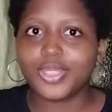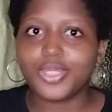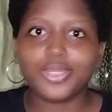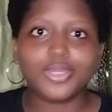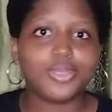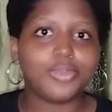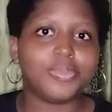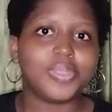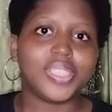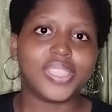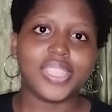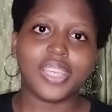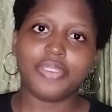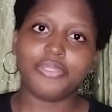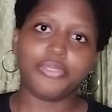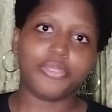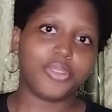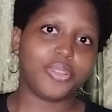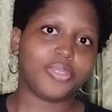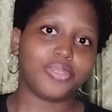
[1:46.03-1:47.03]
YouTube is
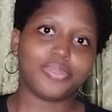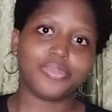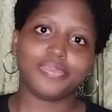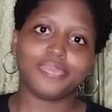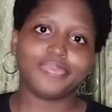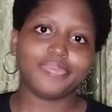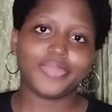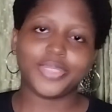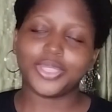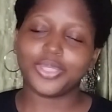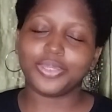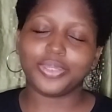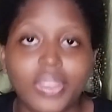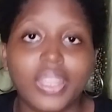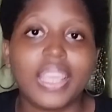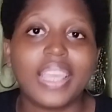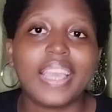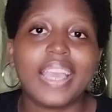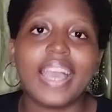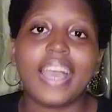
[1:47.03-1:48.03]
here for you.
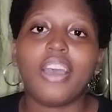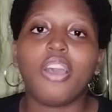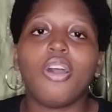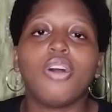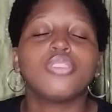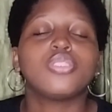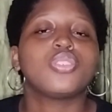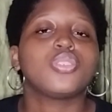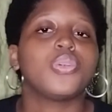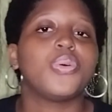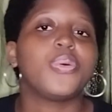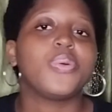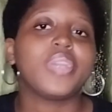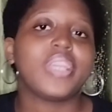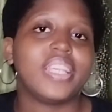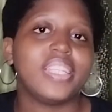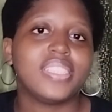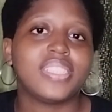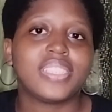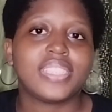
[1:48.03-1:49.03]
Also,
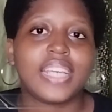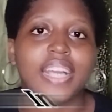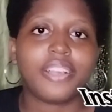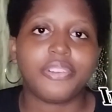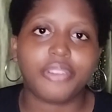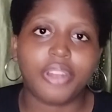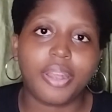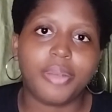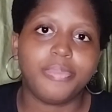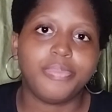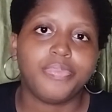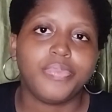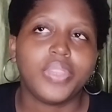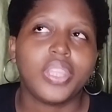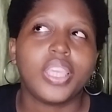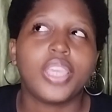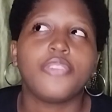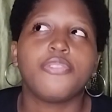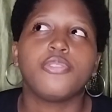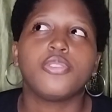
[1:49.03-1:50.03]
Instagram.
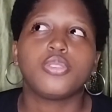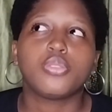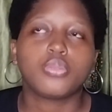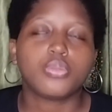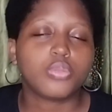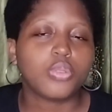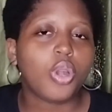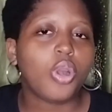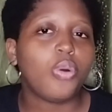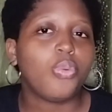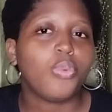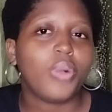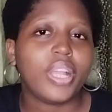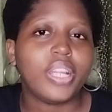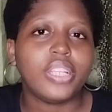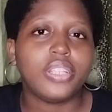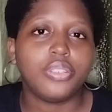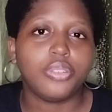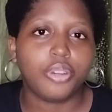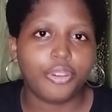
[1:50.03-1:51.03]
If you scroll
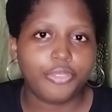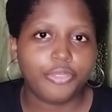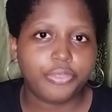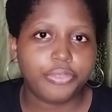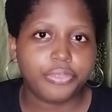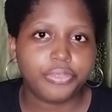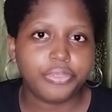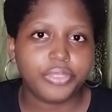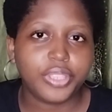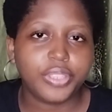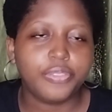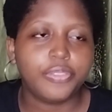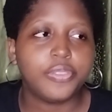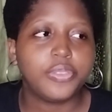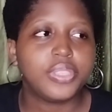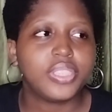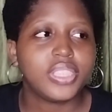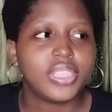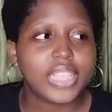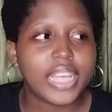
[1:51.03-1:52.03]
well enough, if
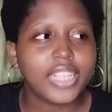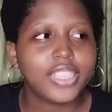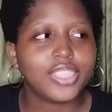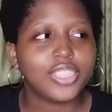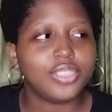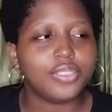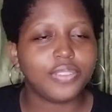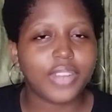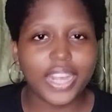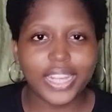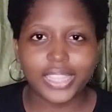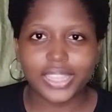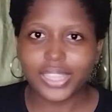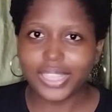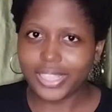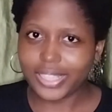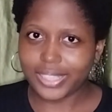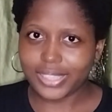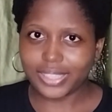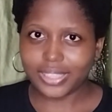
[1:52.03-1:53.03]
you search the right
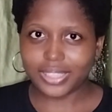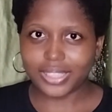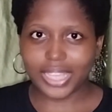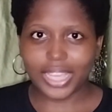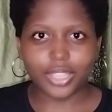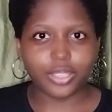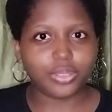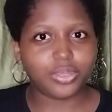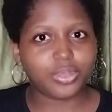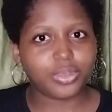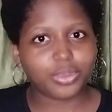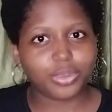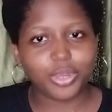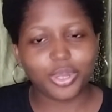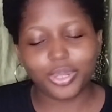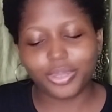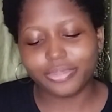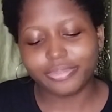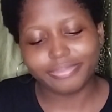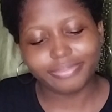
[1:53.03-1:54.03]
things and you
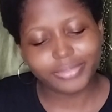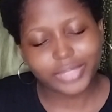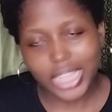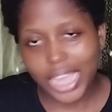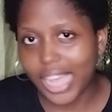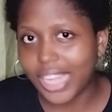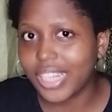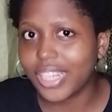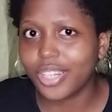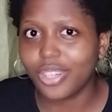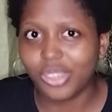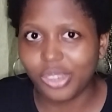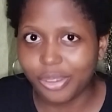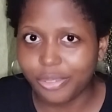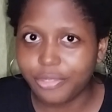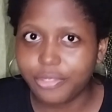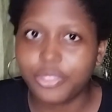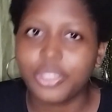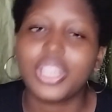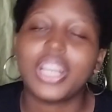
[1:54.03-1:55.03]
scroll hard
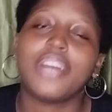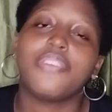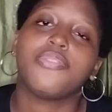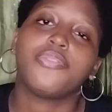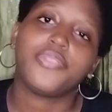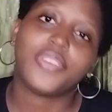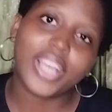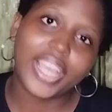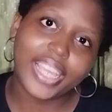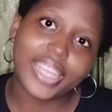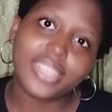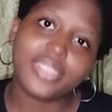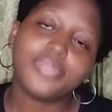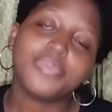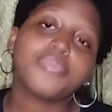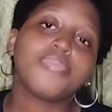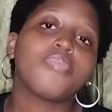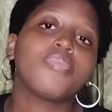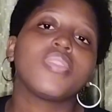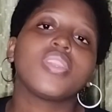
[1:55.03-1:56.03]
enough, you can find
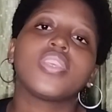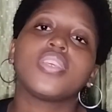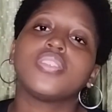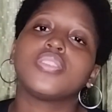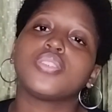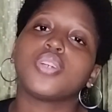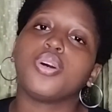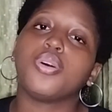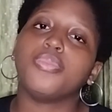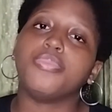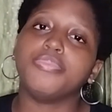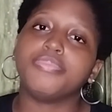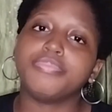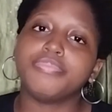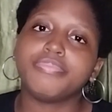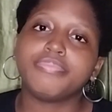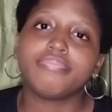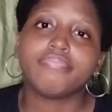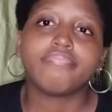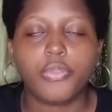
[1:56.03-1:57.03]
some
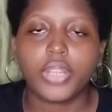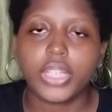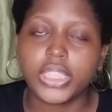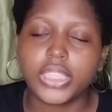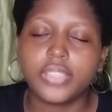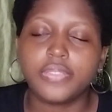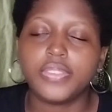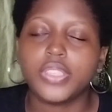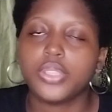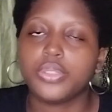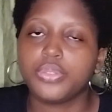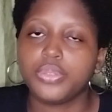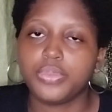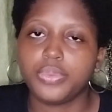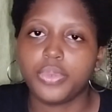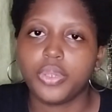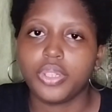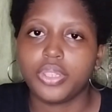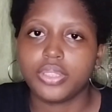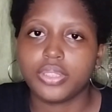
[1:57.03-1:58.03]
relatively good
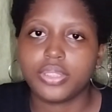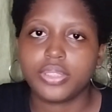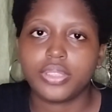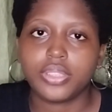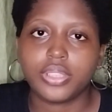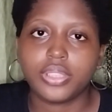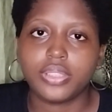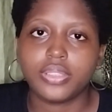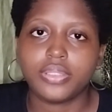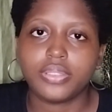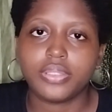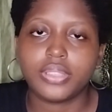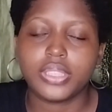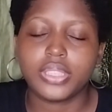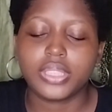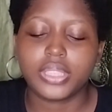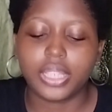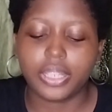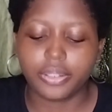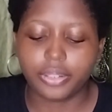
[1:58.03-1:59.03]
ones on
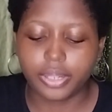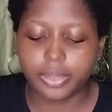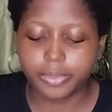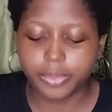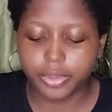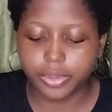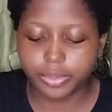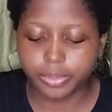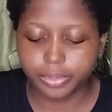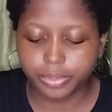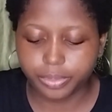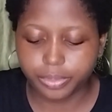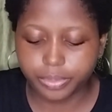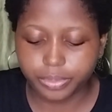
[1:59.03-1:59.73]
Instagram too.